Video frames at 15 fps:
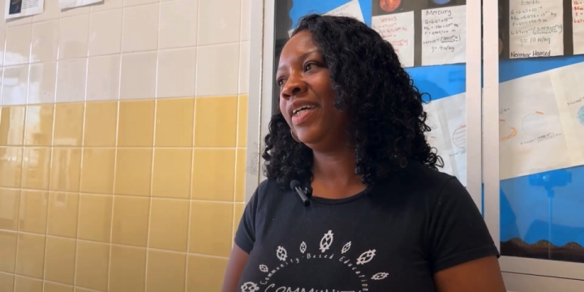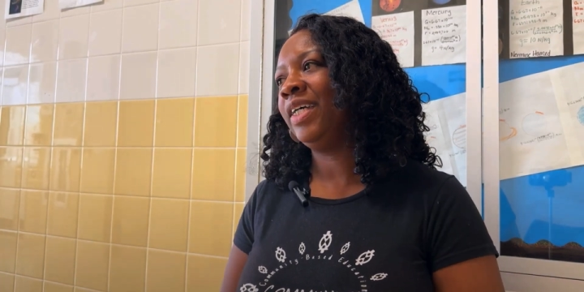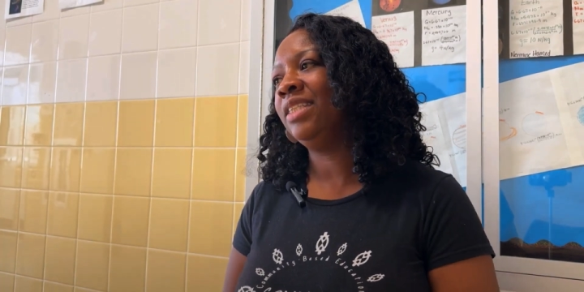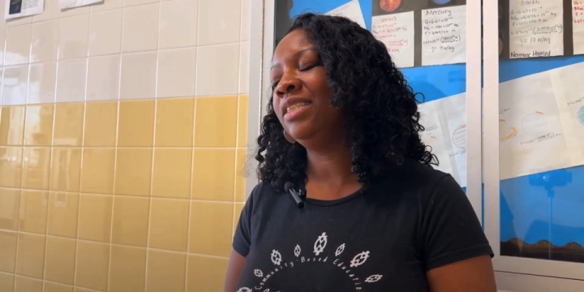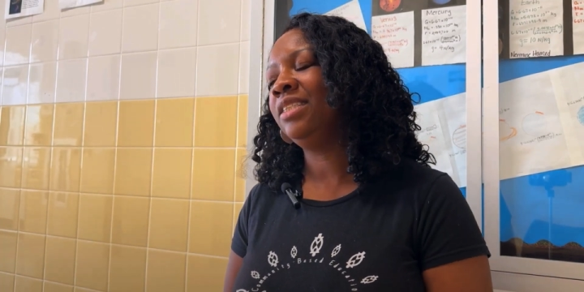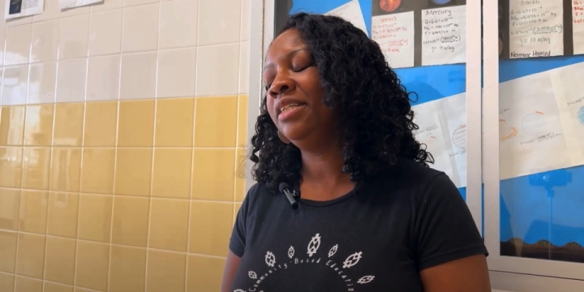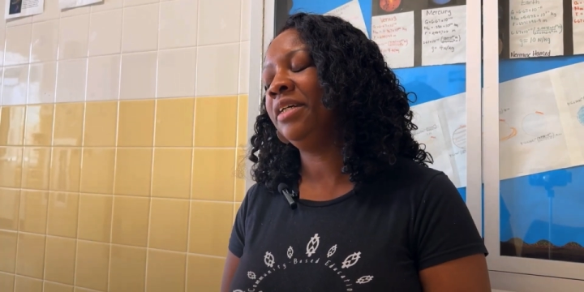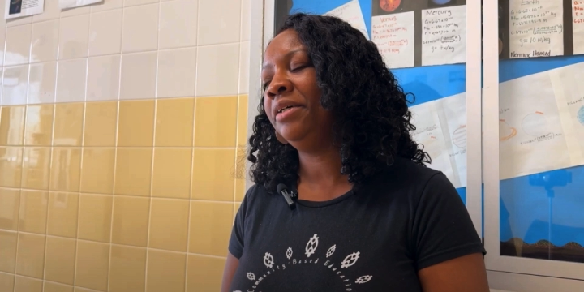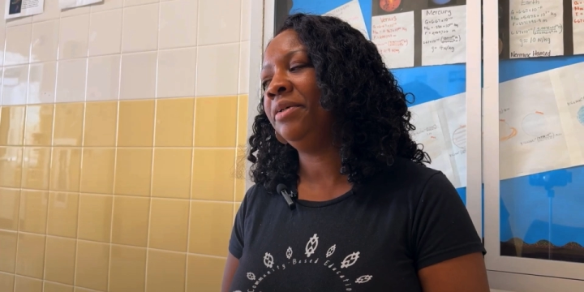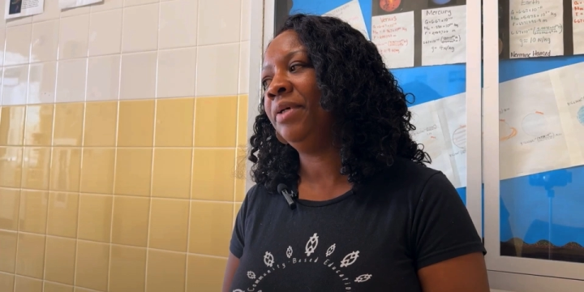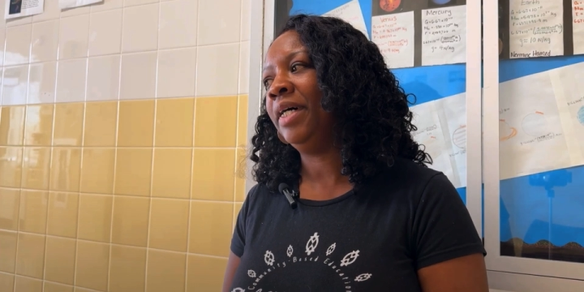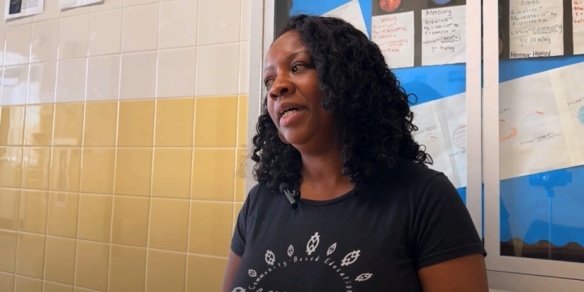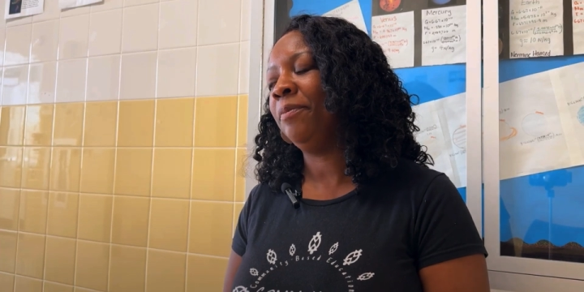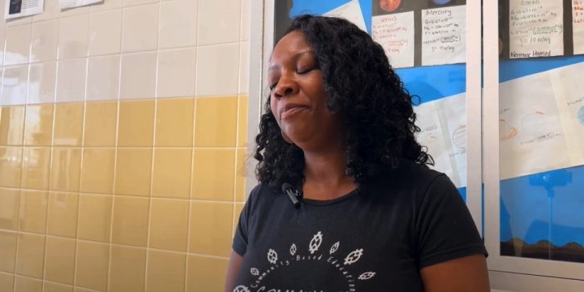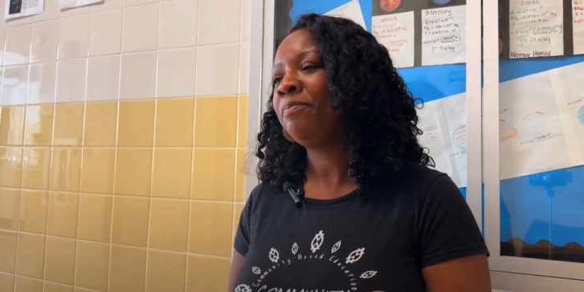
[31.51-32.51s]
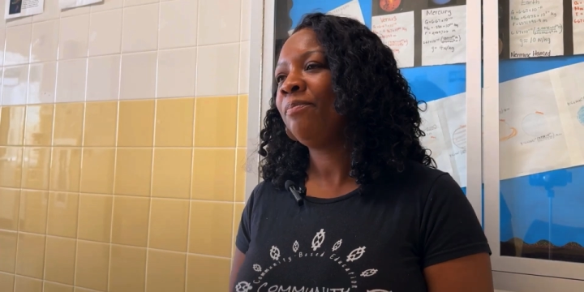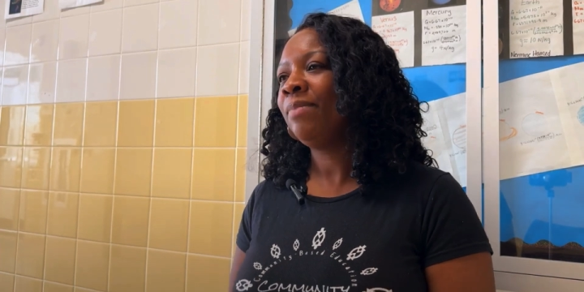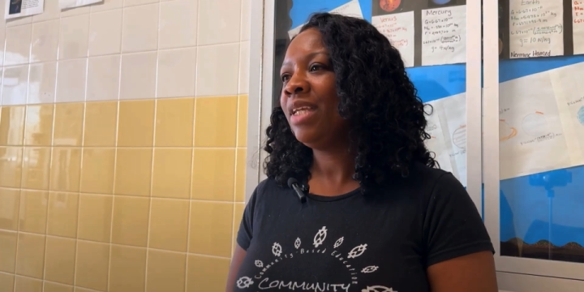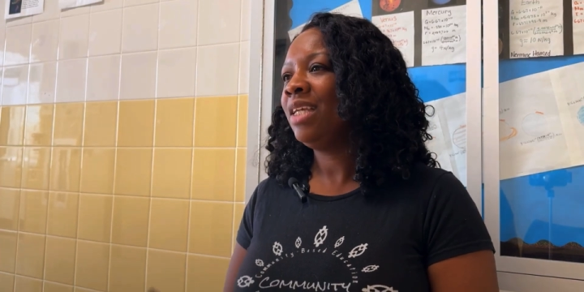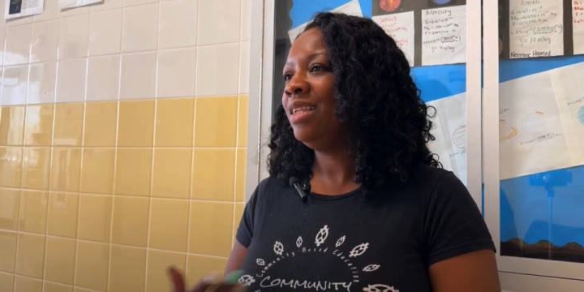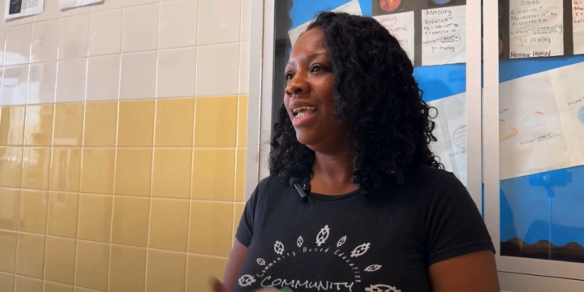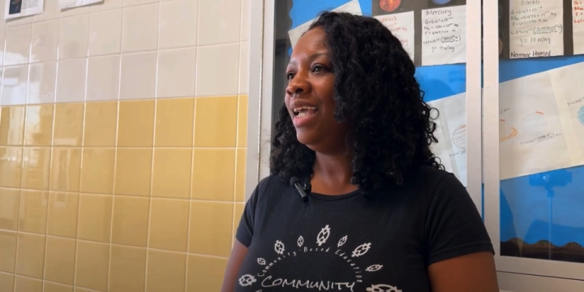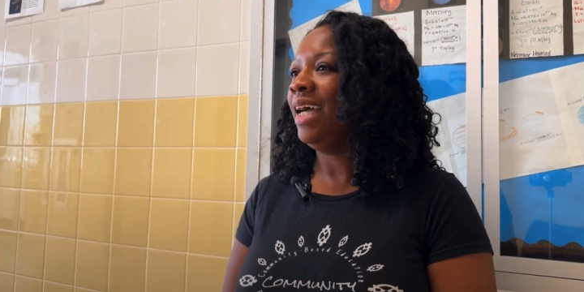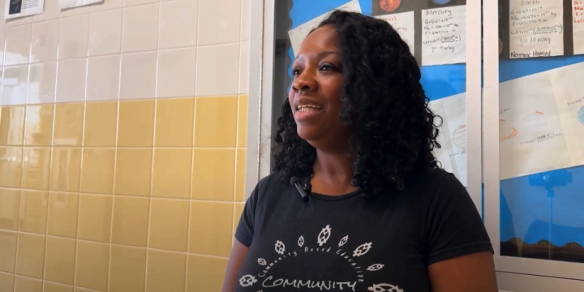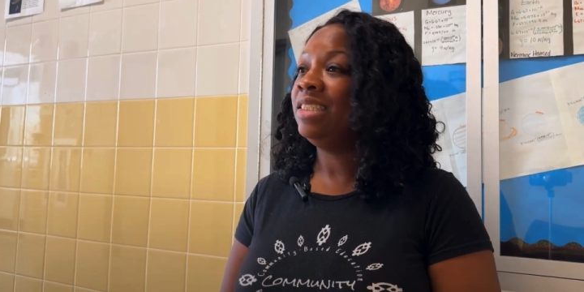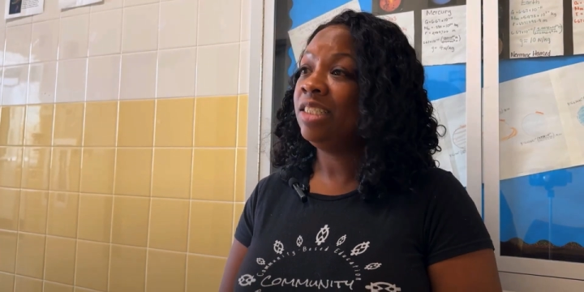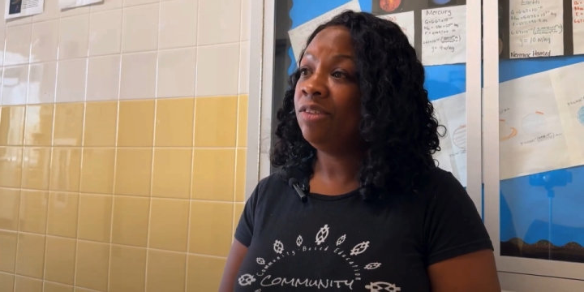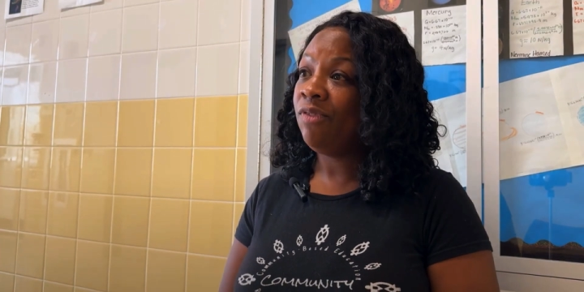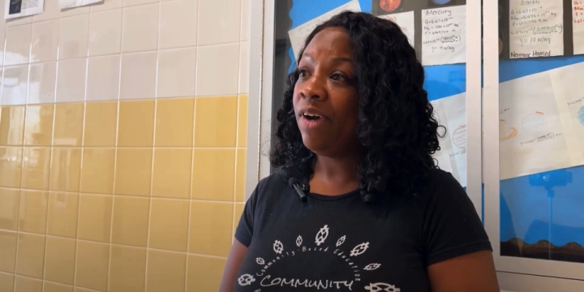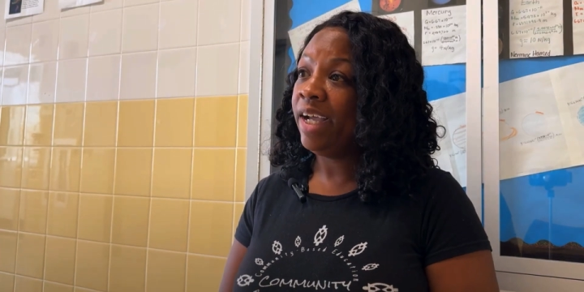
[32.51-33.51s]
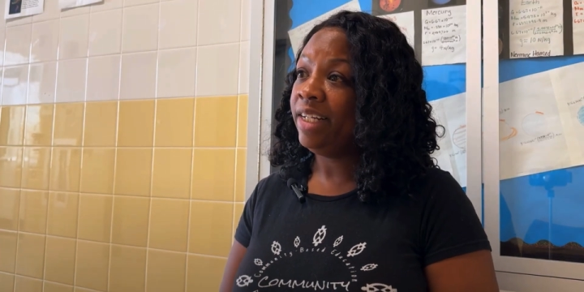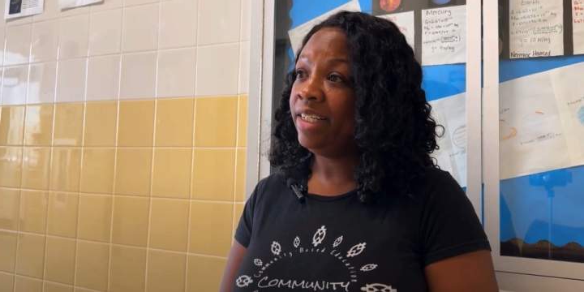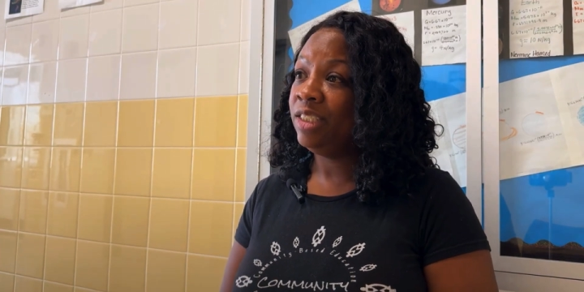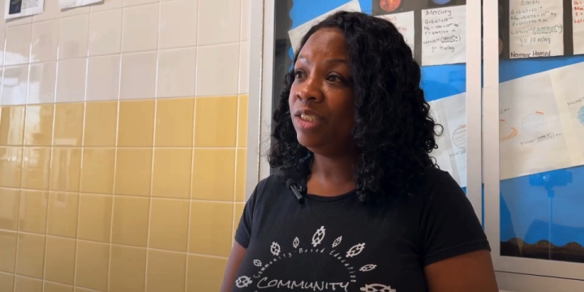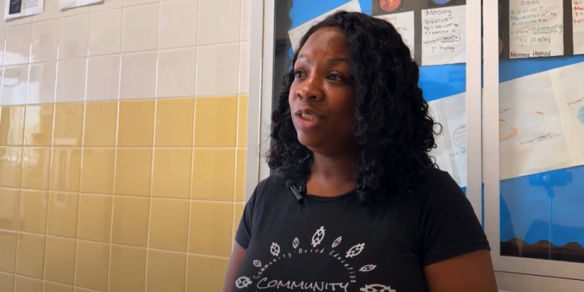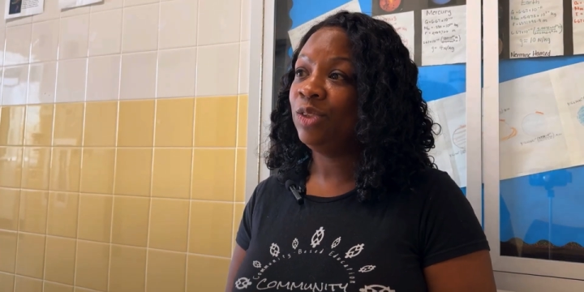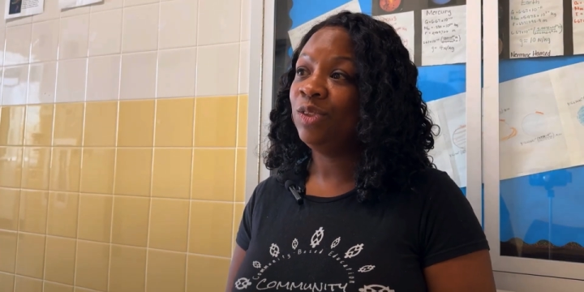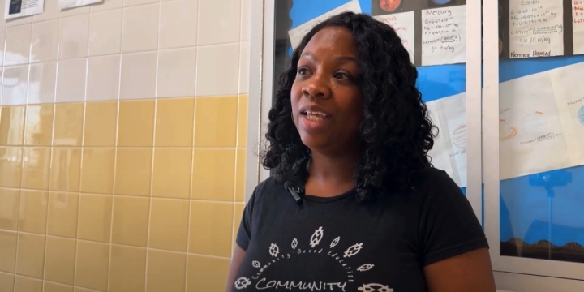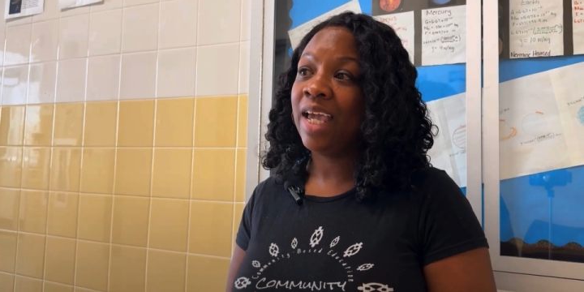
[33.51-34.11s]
And so they identify an issue.